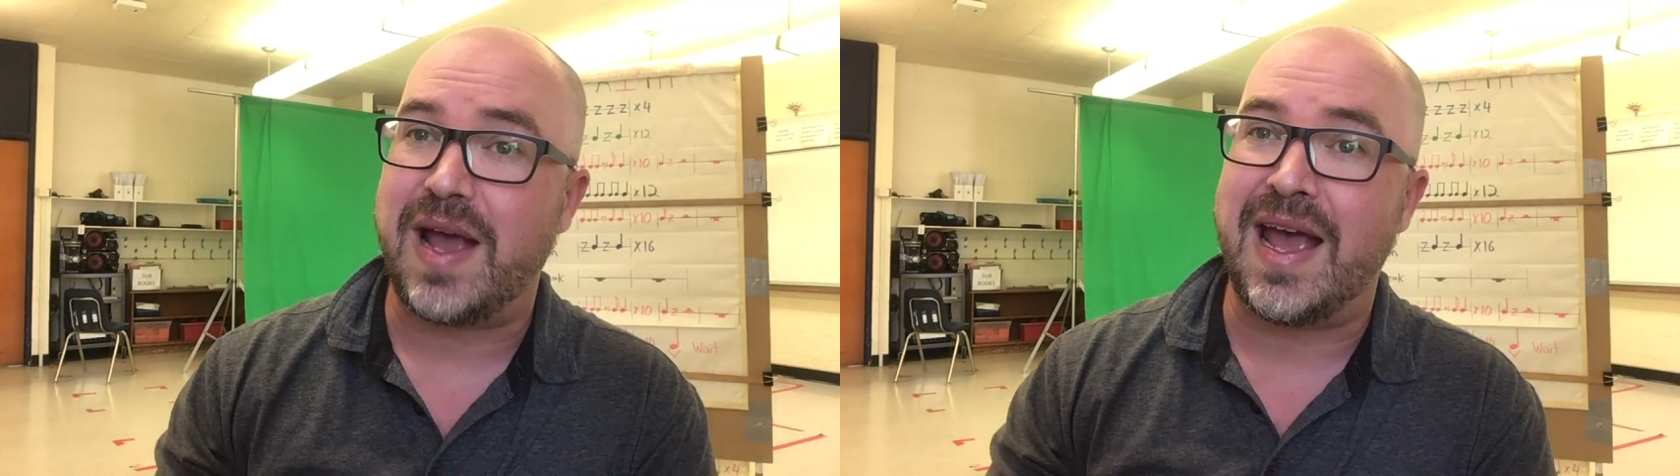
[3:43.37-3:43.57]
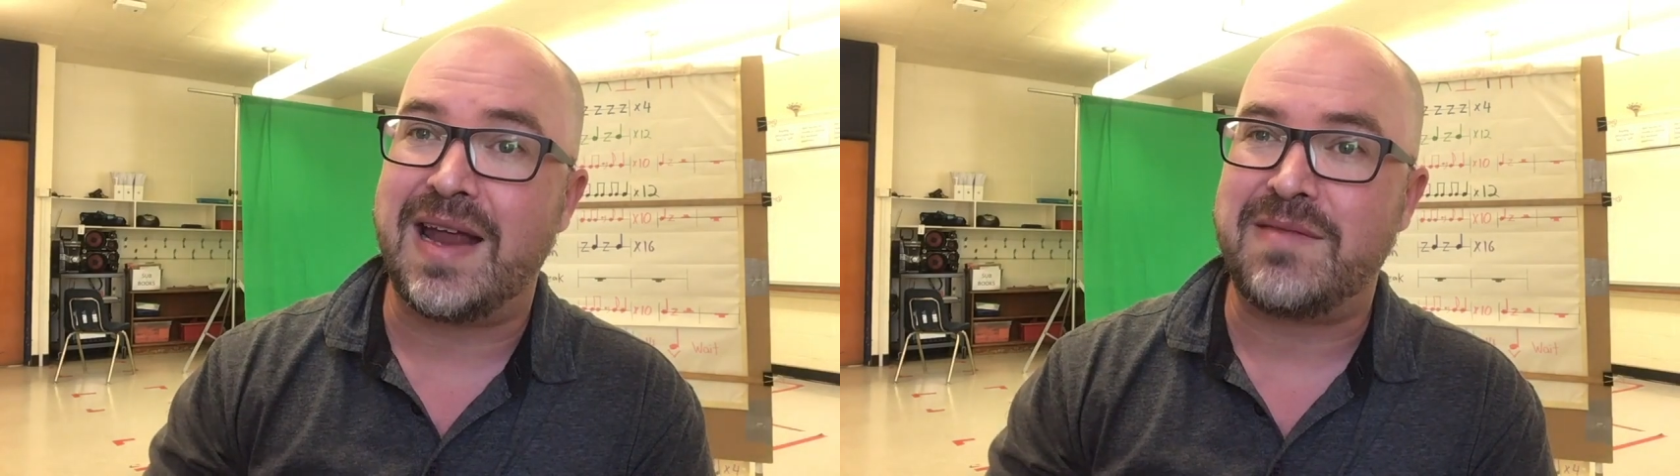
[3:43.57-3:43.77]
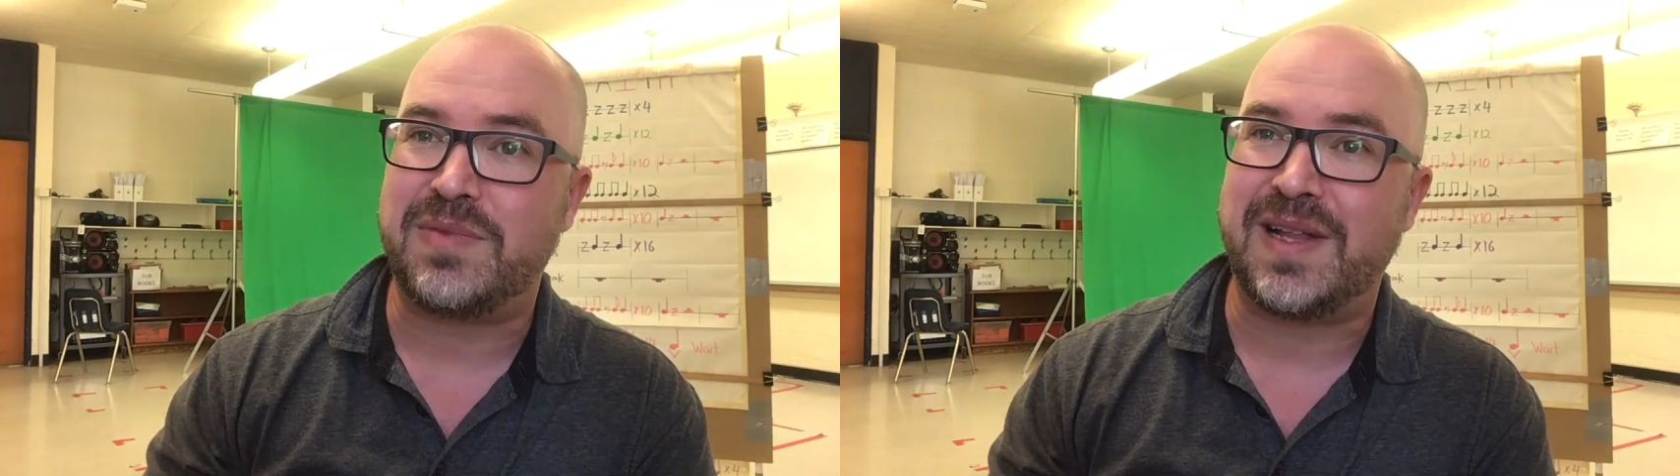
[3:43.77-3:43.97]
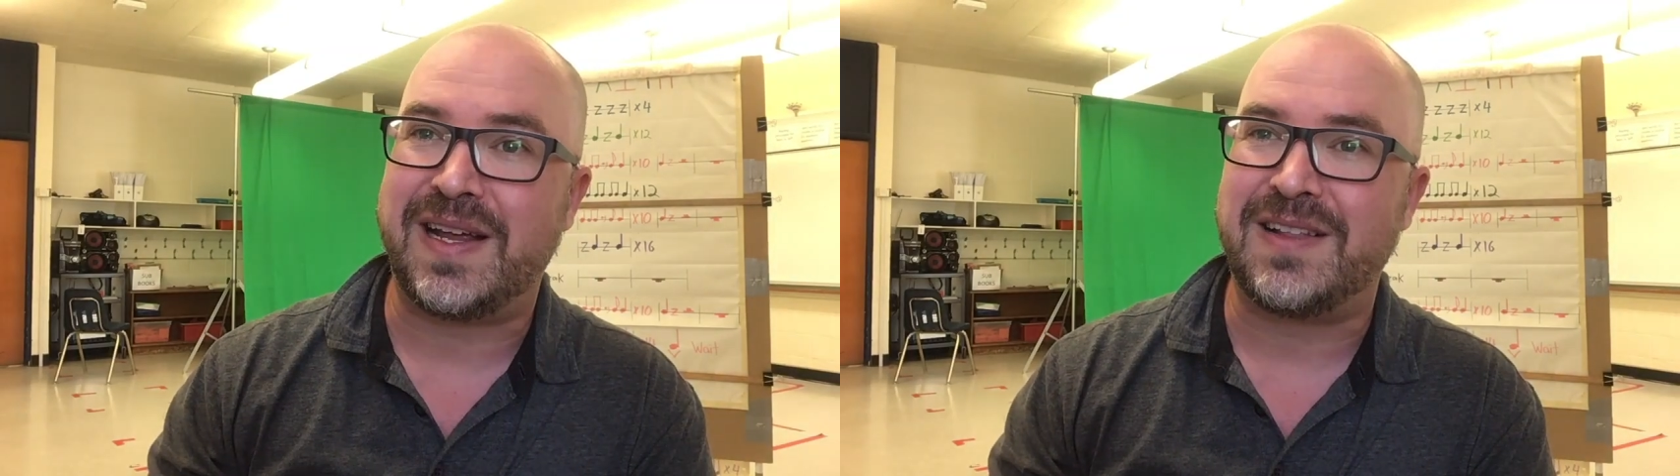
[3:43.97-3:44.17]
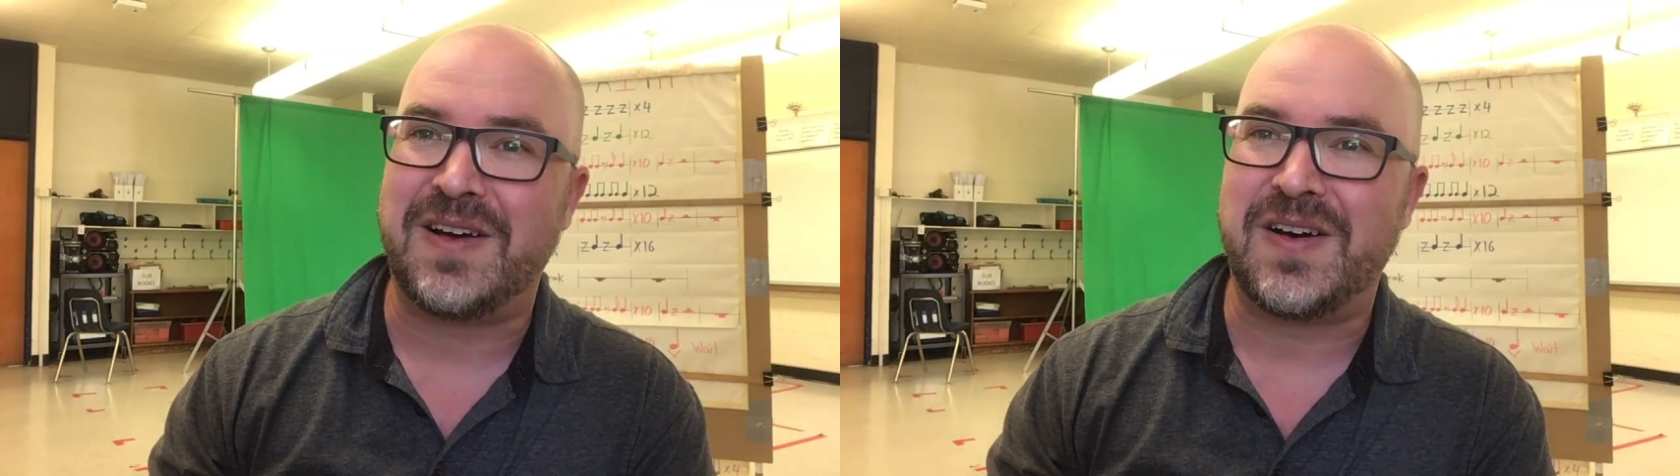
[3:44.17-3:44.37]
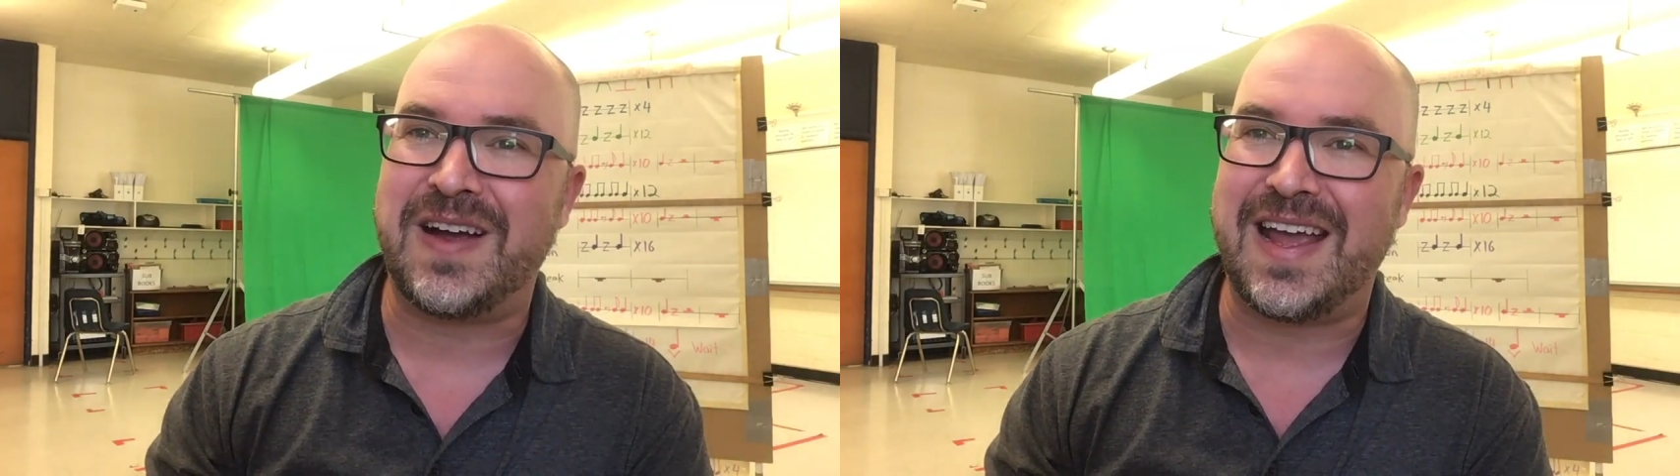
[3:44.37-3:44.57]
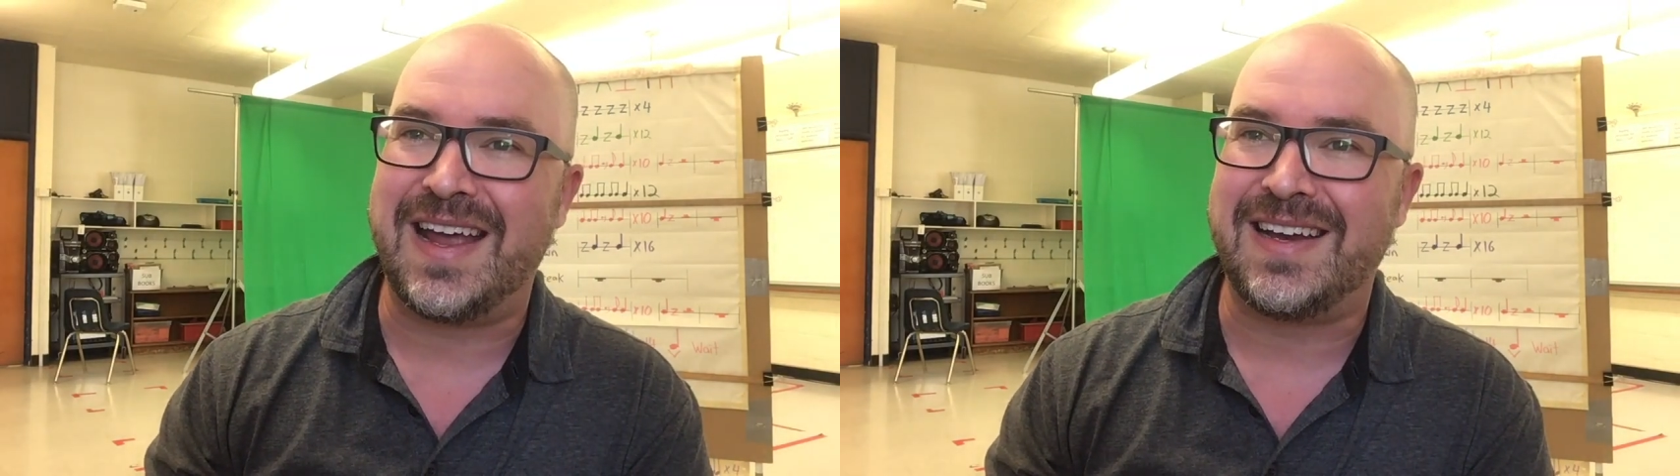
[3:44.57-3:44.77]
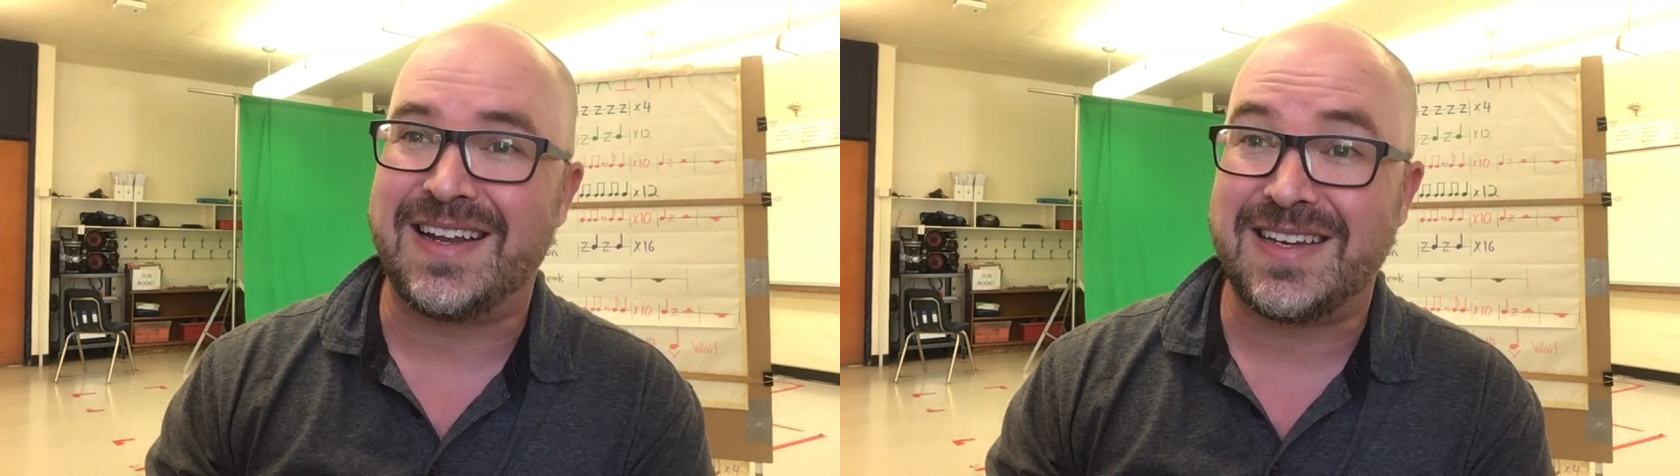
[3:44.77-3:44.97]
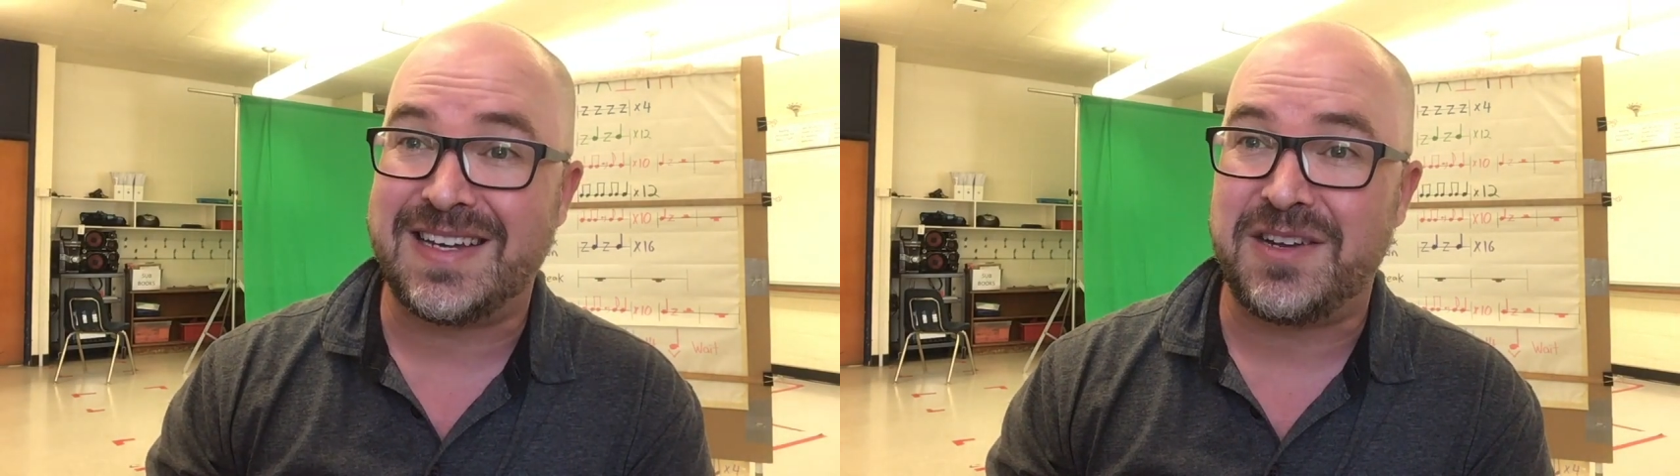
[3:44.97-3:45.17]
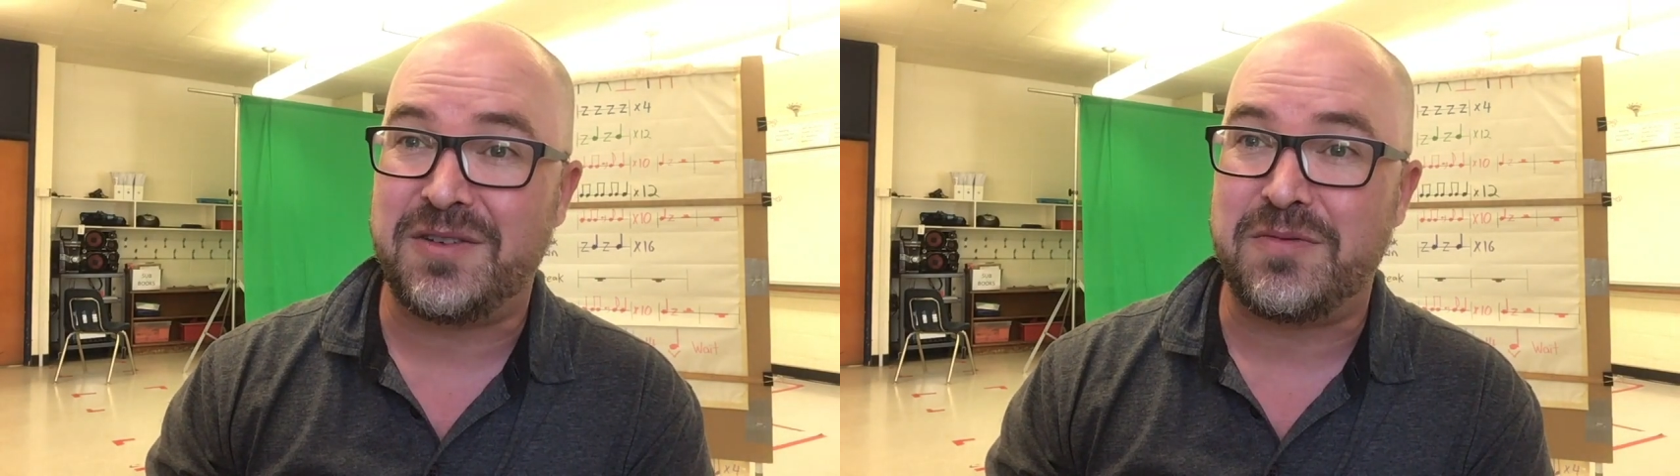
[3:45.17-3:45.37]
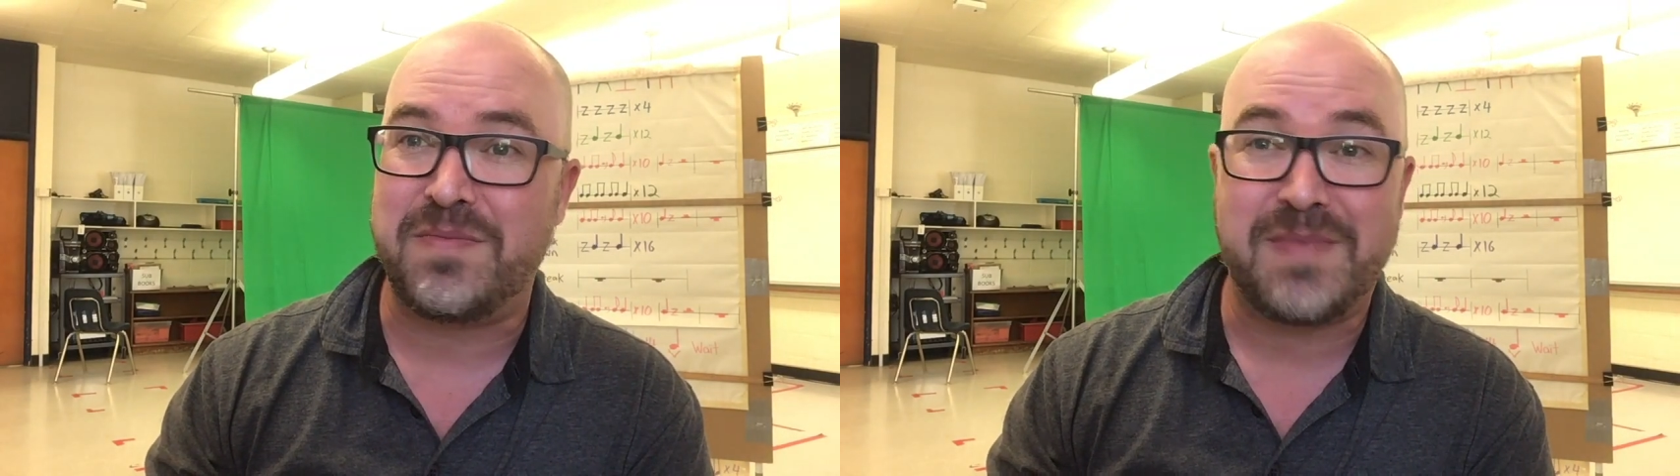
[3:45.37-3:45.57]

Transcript: and play along and continue